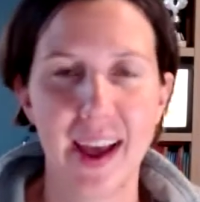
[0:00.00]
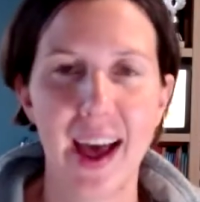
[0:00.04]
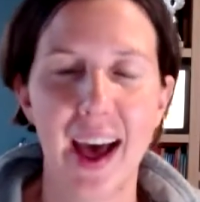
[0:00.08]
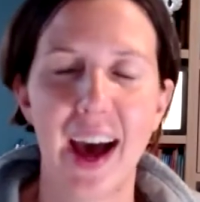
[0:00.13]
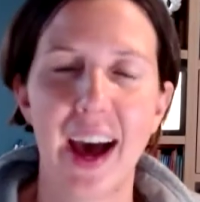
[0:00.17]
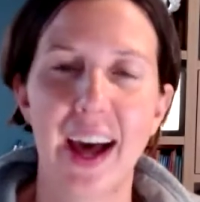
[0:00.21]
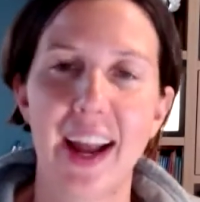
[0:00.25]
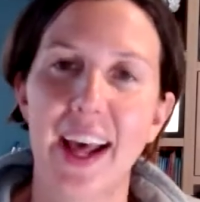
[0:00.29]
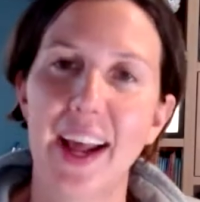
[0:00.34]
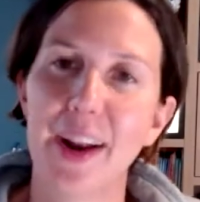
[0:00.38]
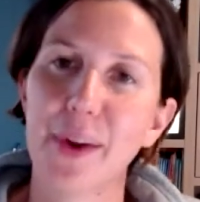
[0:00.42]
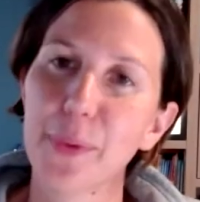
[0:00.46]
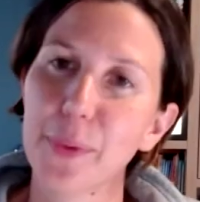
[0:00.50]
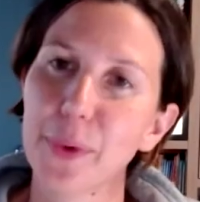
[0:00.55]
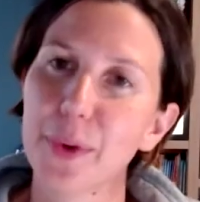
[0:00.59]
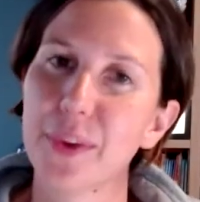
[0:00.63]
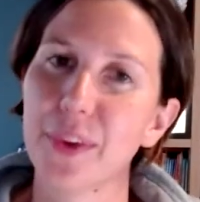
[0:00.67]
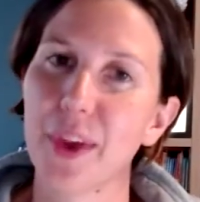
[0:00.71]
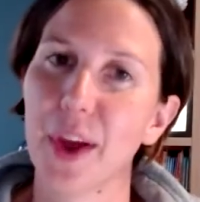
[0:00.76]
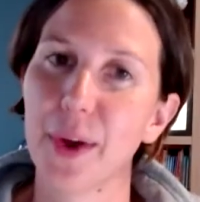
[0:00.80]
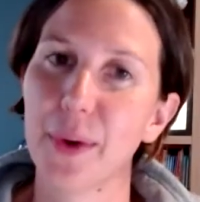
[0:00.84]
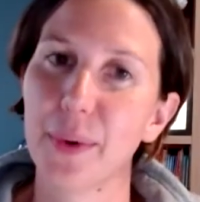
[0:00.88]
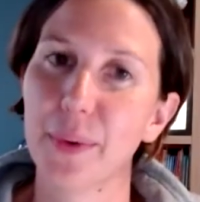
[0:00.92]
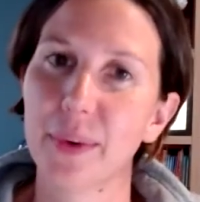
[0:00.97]
And then
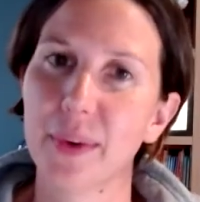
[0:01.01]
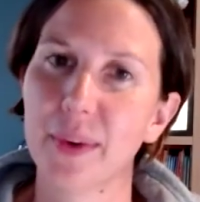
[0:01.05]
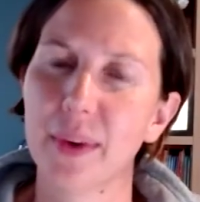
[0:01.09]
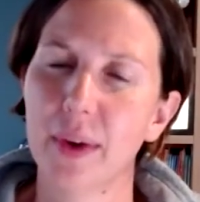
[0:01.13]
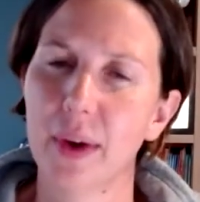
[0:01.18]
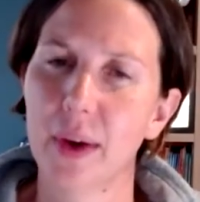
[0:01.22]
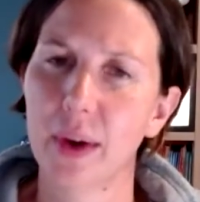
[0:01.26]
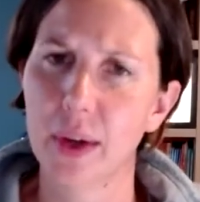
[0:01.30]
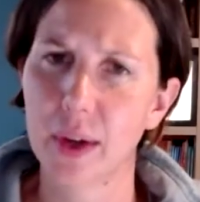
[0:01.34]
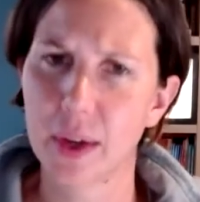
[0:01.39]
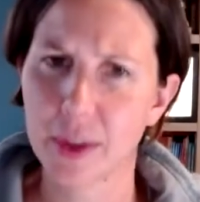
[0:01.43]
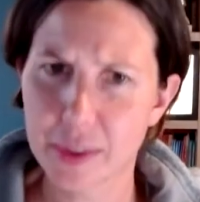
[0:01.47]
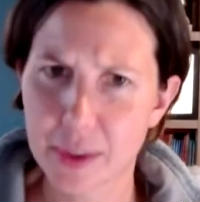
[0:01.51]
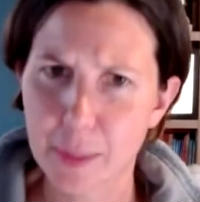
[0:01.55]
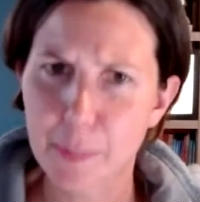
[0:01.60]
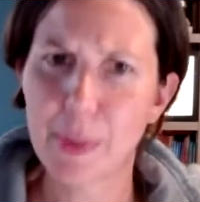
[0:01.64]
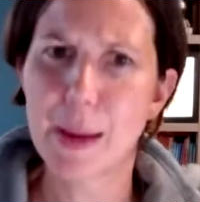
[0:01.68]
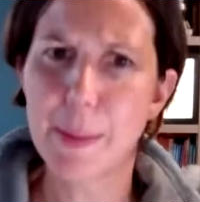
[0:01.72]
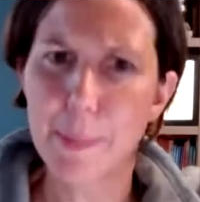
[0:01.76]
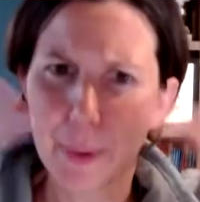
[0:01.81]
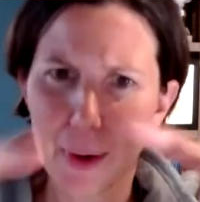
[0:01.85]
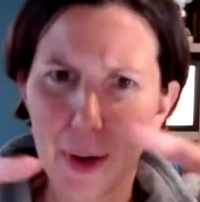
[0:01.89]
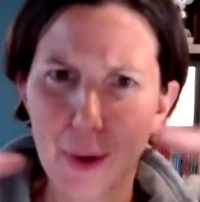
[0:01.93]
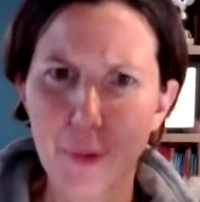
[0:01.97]
also ask the
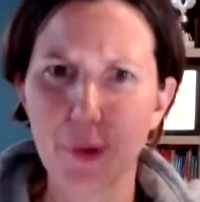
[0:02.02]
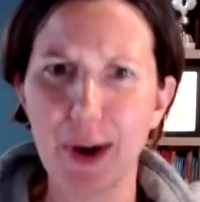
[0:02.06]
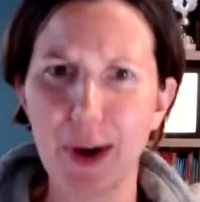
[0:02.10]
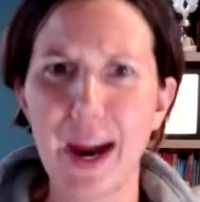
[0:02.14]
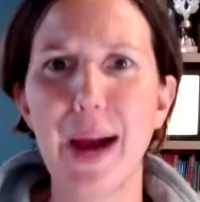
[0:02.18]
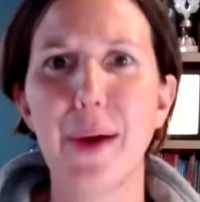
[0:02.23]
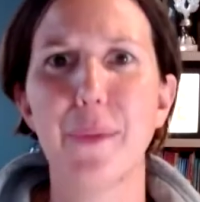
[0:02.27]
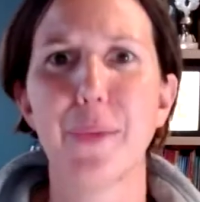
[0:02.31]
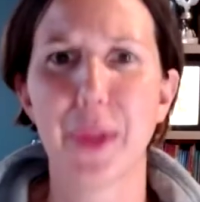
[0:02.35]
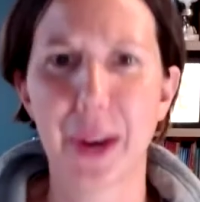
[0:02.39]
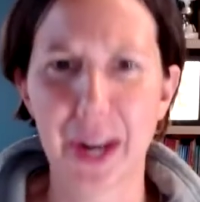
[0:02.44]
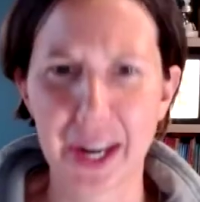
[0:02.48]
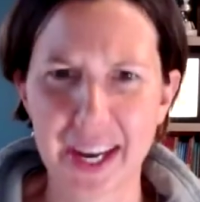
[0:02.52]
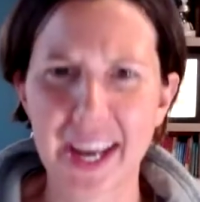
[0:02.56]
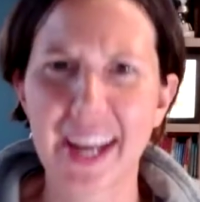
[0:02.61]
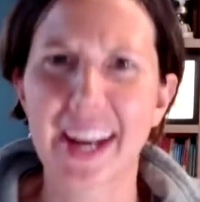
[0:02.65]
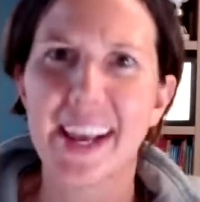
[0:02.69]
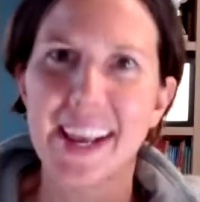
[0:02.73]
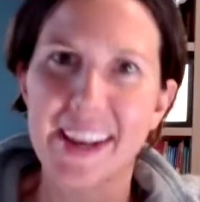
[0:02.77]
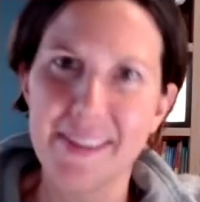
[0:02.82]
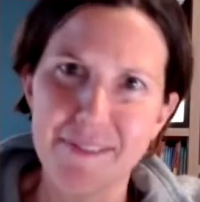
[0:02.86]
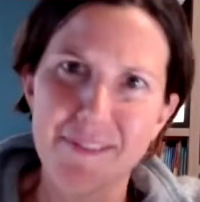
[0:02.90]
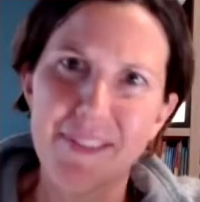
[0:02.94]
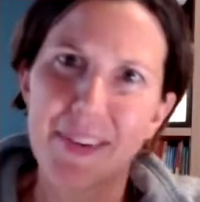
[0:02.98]
people around that are going to
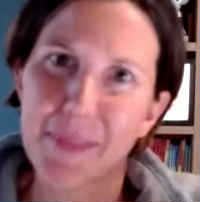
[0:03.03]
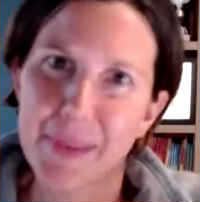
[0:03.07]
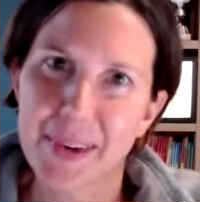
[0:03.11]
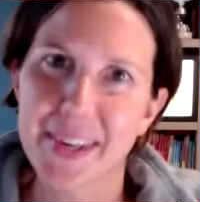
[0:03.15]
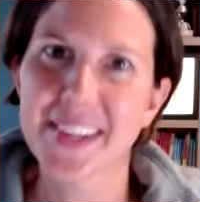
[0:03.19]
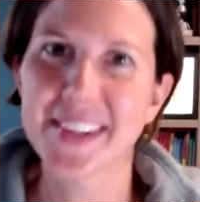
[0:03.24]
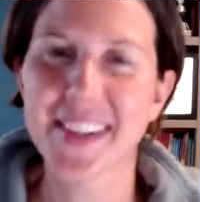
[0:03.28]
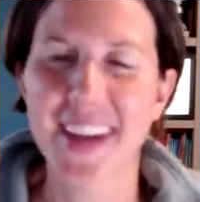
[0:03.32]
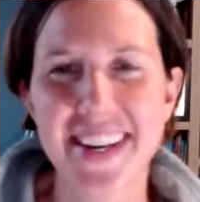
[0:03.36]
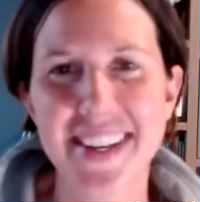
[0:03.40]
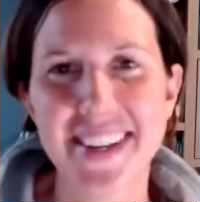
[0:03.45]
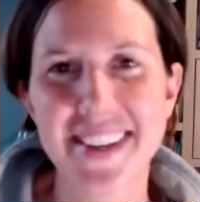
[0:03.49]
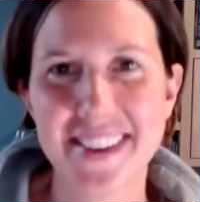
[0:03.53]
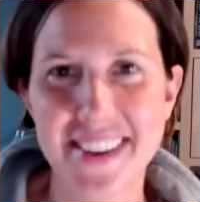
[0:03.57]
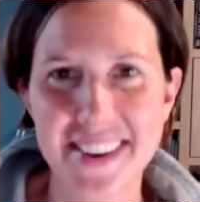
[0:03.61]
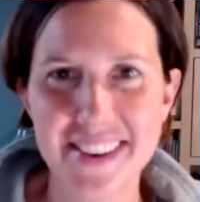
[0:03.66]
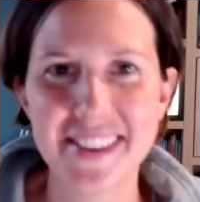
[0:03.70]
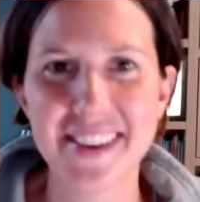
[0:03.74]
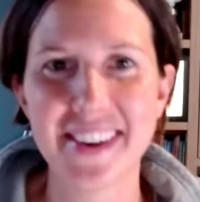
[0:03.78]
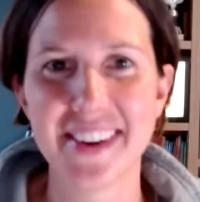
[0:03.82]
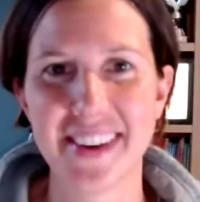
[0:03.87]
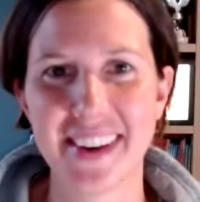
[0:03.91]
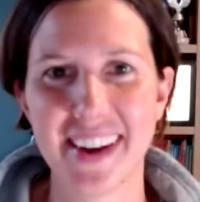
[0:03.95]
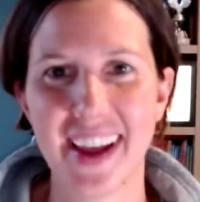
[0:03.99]
influence that
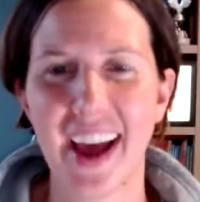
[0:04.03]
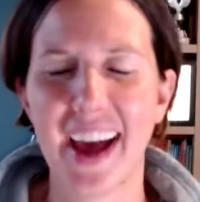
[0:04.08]
decision